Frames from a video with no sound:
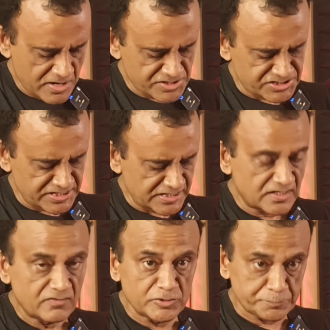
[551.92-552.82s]

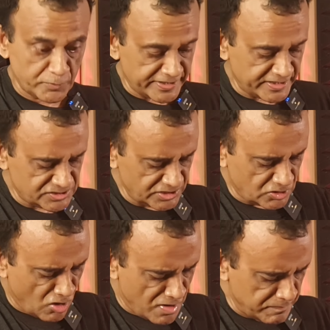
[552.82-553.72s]
shield, which protects the
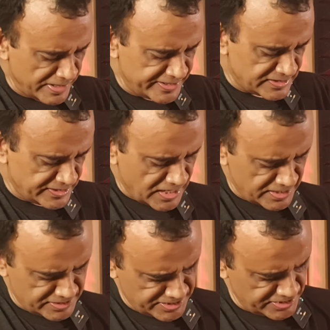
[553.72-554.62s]
cob light
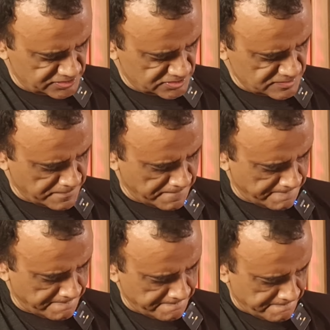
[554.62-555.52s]
underneath.
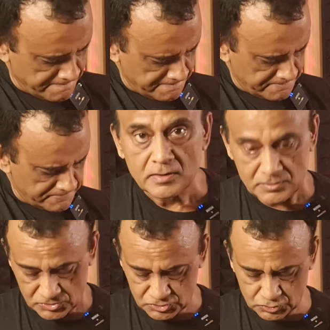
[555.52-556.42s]

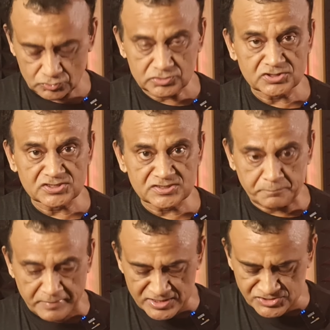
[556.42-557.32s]
So this is a
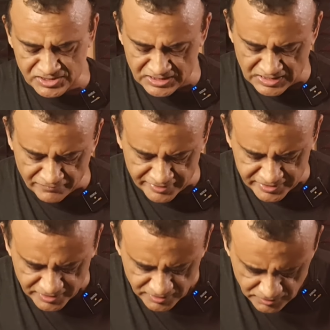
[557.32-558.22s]
plastic cover
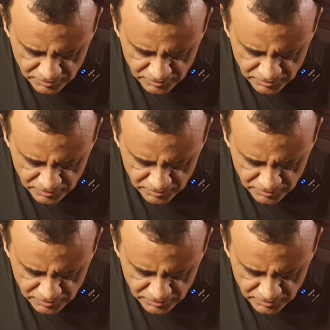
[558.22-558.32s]
here.